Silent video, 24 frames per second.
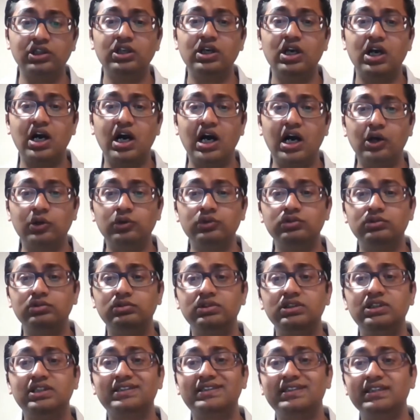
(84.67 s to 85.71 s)
how
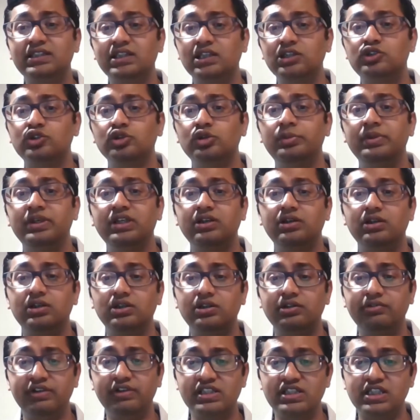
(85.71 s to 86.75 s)
the signals will be
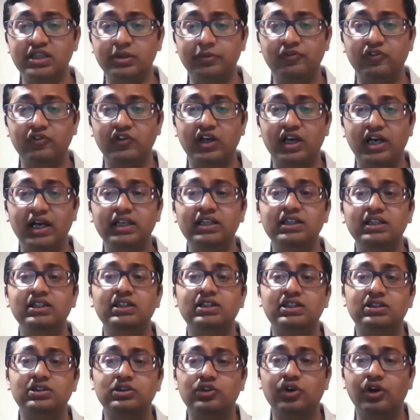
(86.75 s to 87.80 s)
received, I
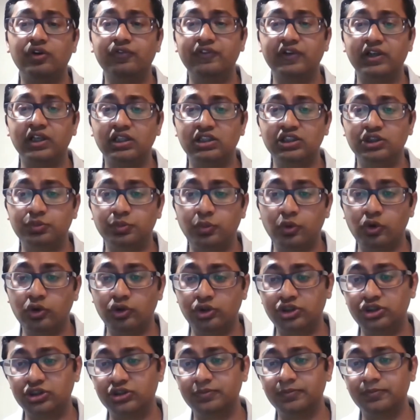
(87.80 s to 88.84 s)
configure these
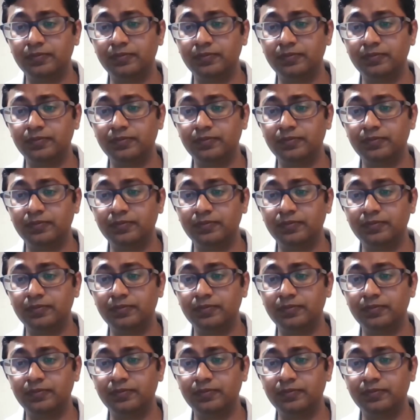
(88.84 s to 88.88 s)
ports.